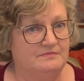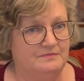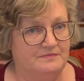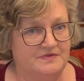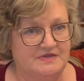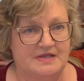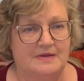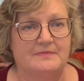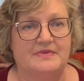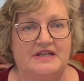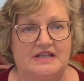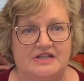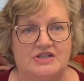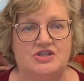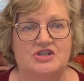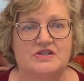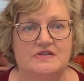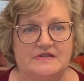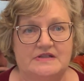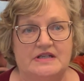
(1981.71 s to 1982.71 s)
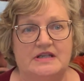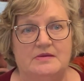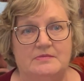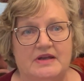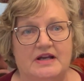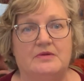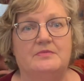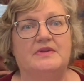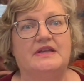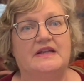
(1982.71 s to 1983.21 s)
somebody can just
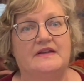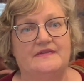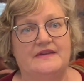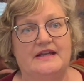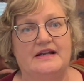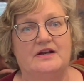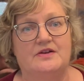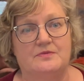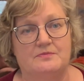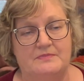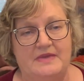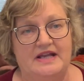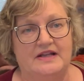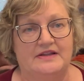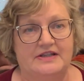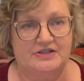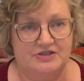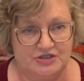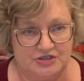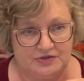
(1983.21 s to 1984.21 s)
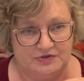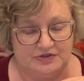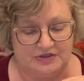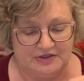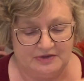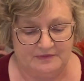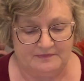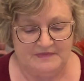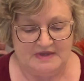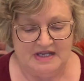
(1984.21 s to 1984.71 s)
email me and then I'll mail to
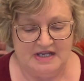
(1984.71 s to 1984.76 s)
you.